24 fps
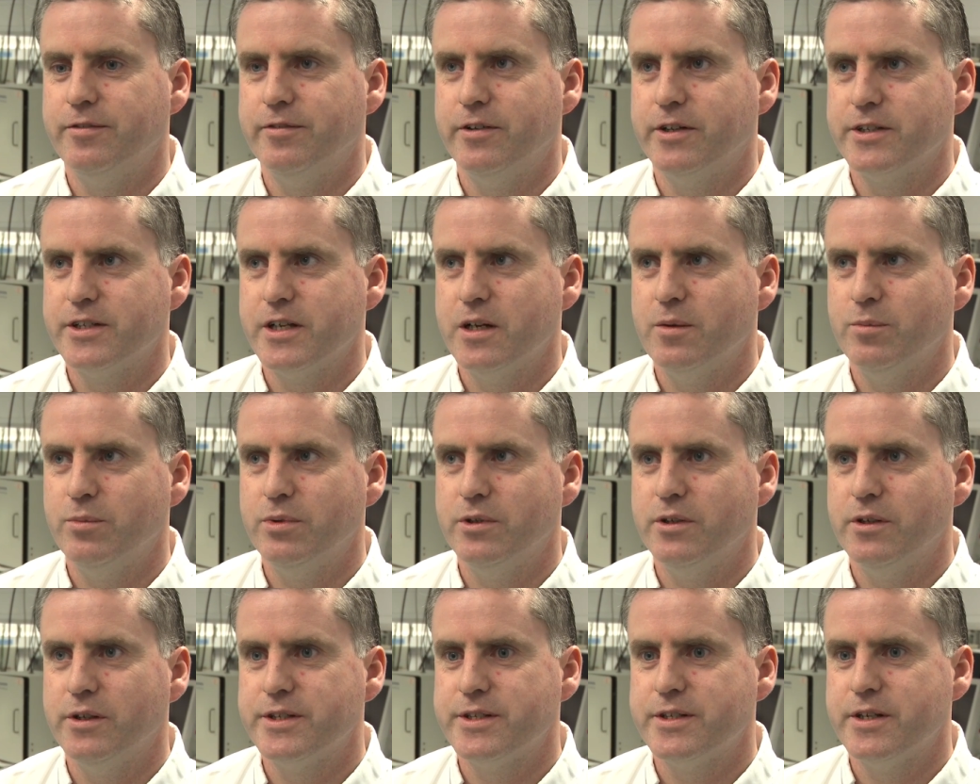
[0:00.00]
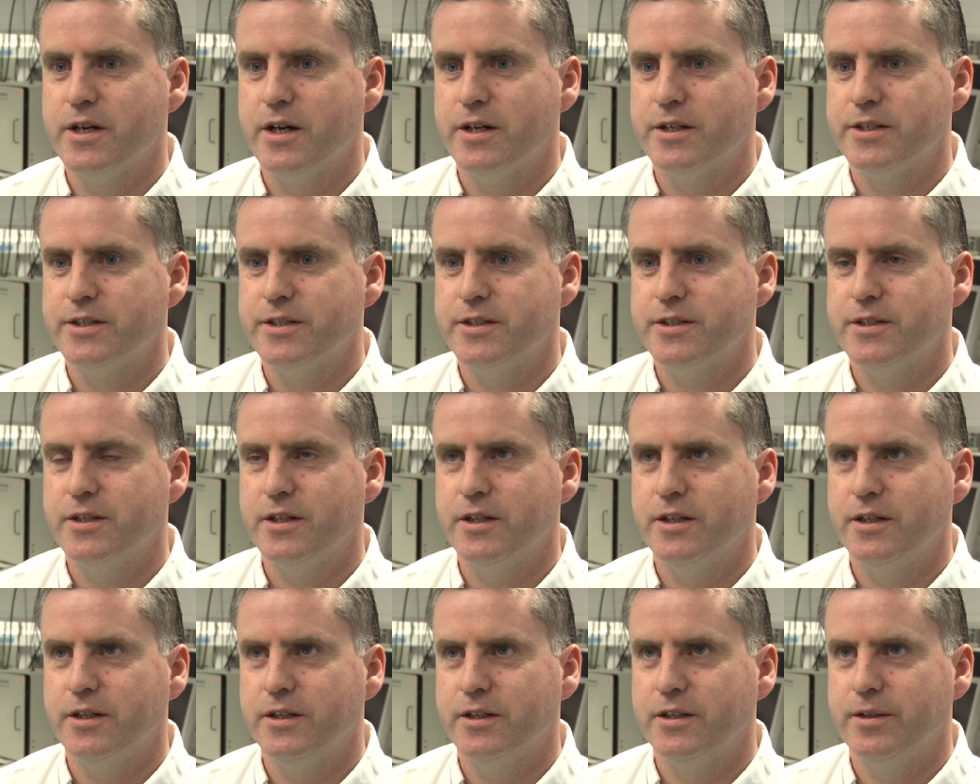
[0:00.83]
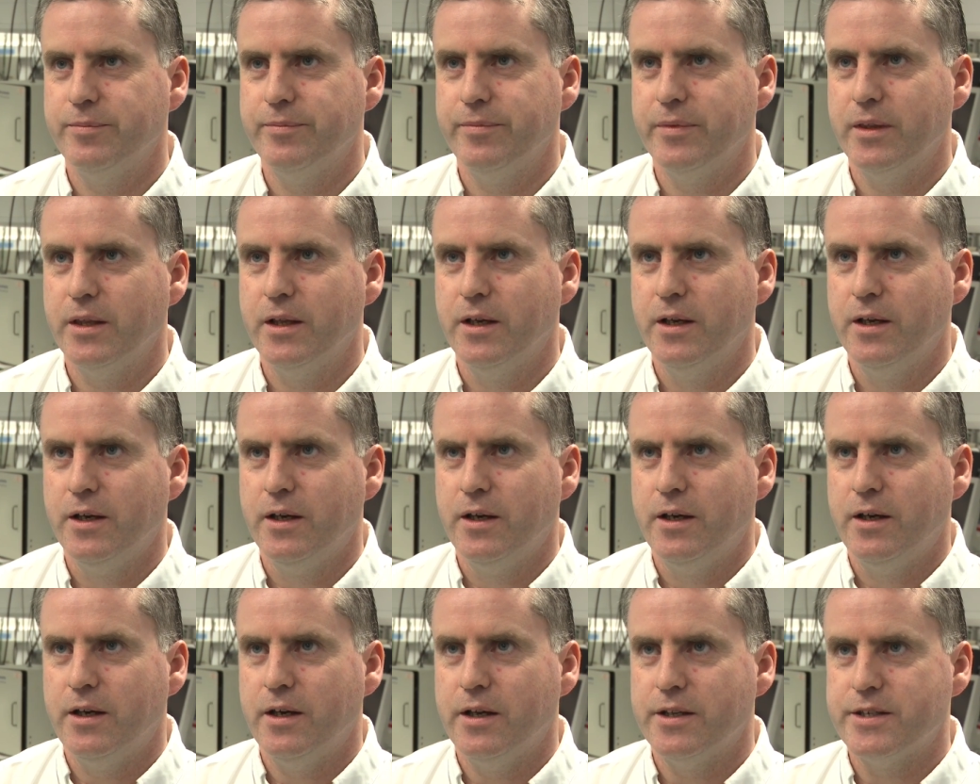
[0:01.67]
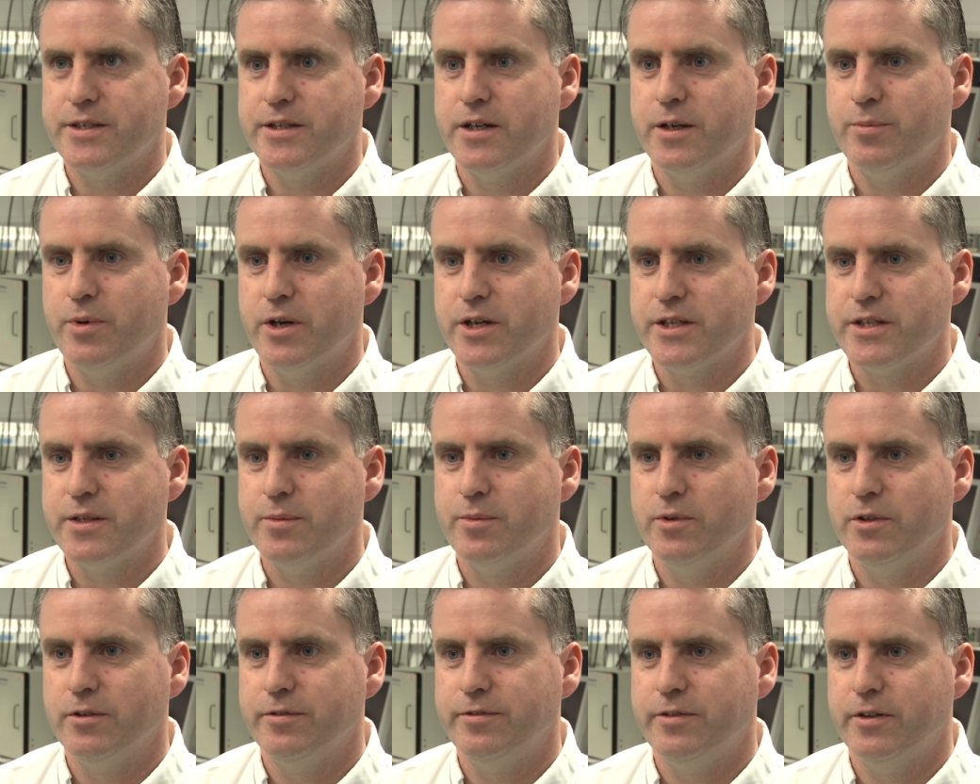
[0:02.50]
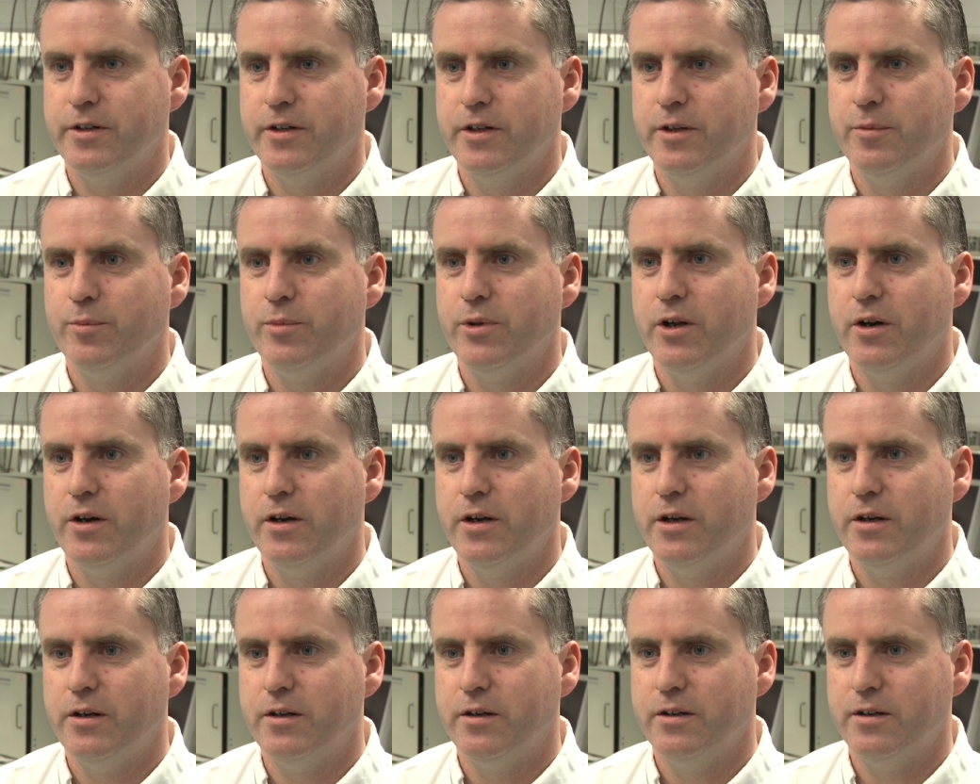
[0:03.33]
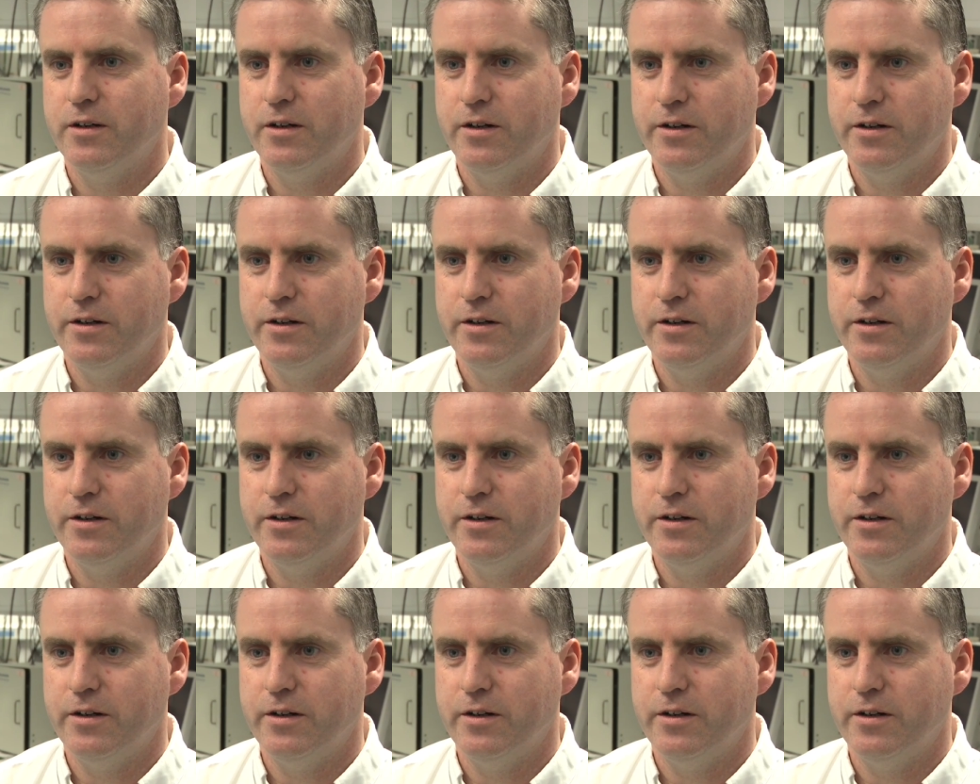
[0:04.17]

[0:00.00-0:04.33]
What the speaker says: For example, it's not possible for an employer